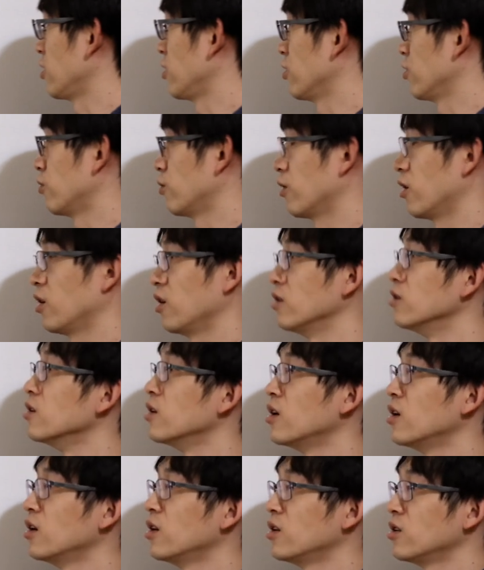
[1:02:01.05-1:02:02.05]
you want
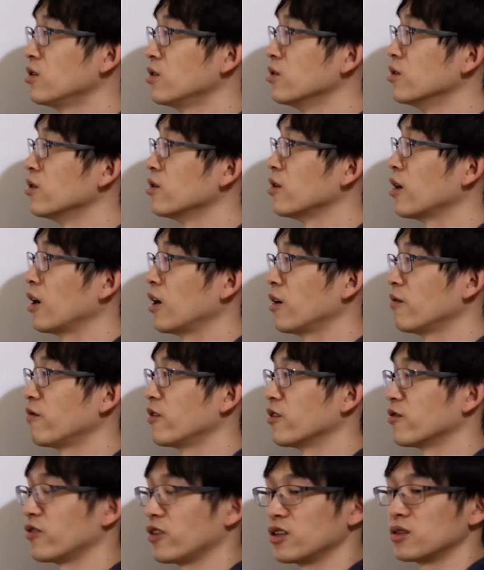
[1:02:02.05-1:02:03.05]
to have
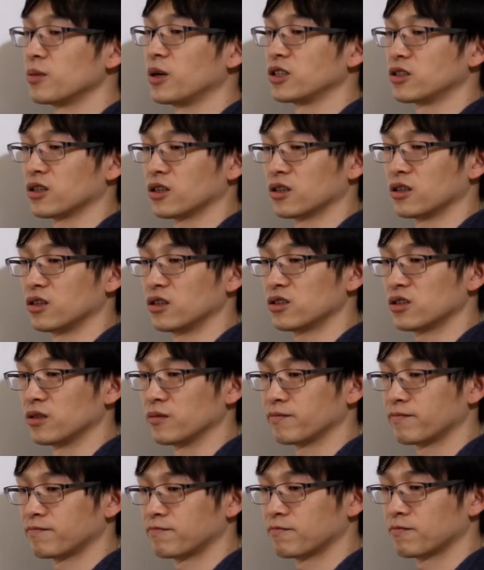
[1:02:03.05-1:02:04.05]
the phase matching condition,
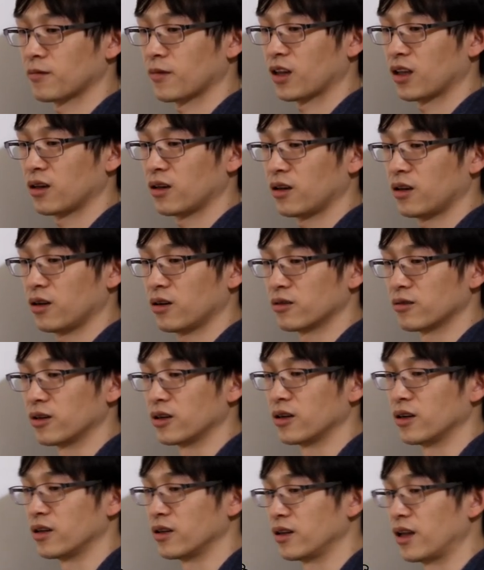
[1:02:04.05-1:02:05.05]

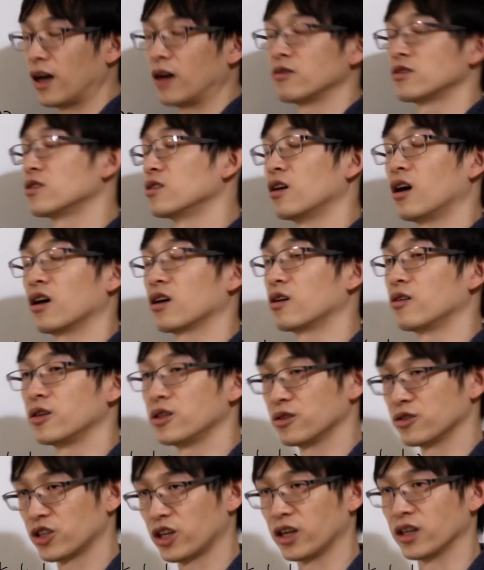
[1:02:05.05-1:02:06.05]
right? And that's not going
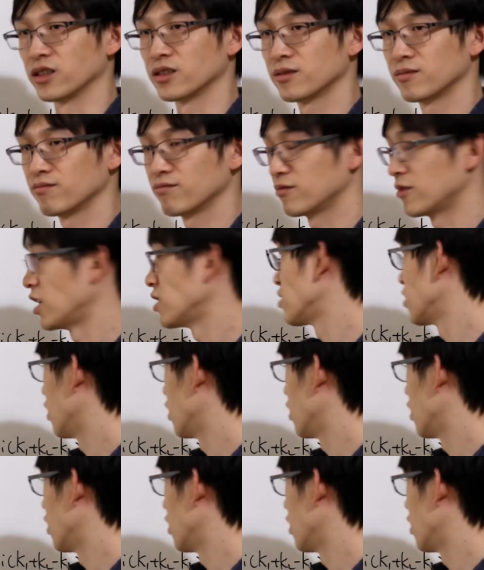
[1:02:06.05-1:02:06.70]
to change. That's